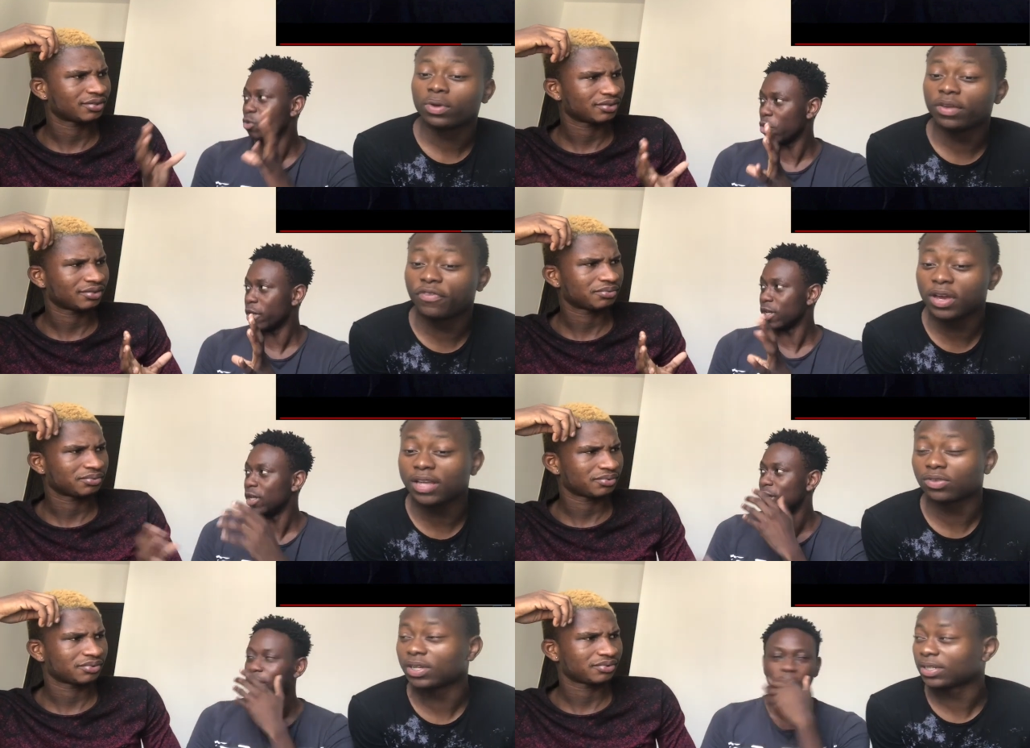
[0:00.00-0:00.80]
Speaker 1: If you
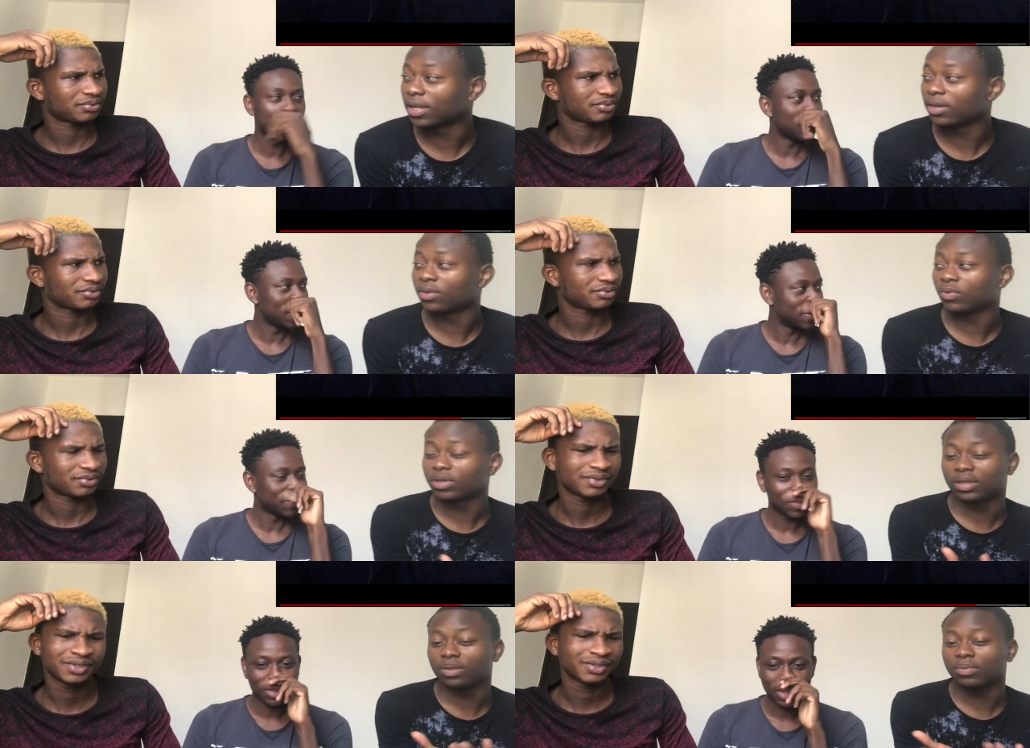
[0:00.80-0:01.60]
guys understand what
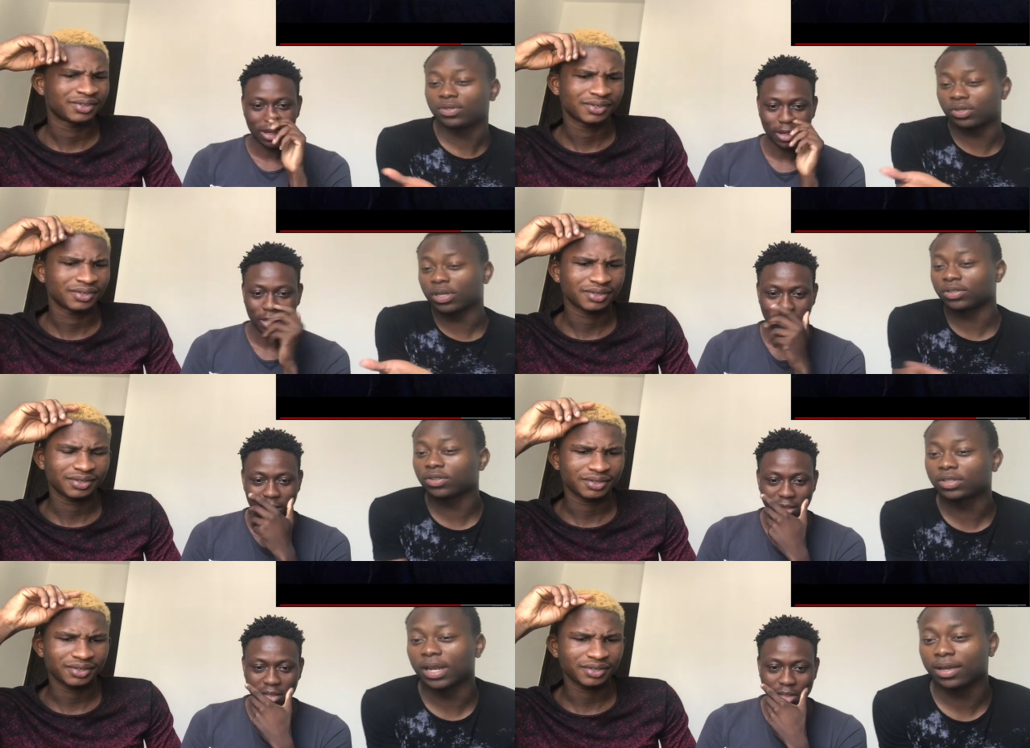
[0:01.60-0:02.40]
it means, you can
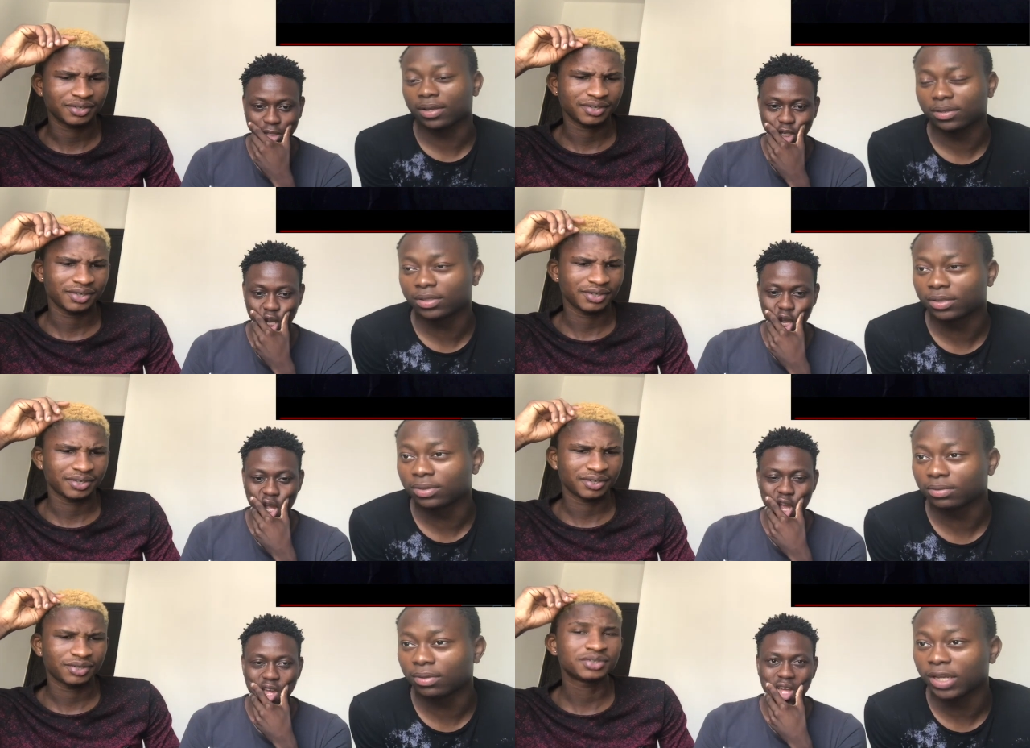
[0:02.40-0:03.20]
just like.
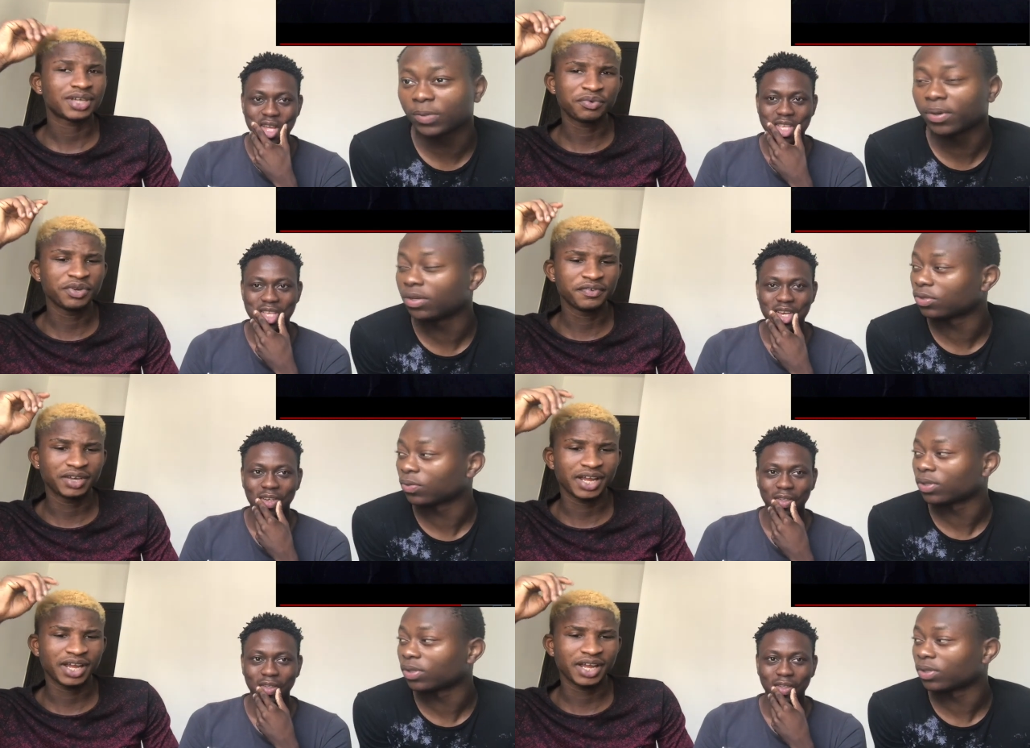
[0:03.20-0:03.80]
I won't even like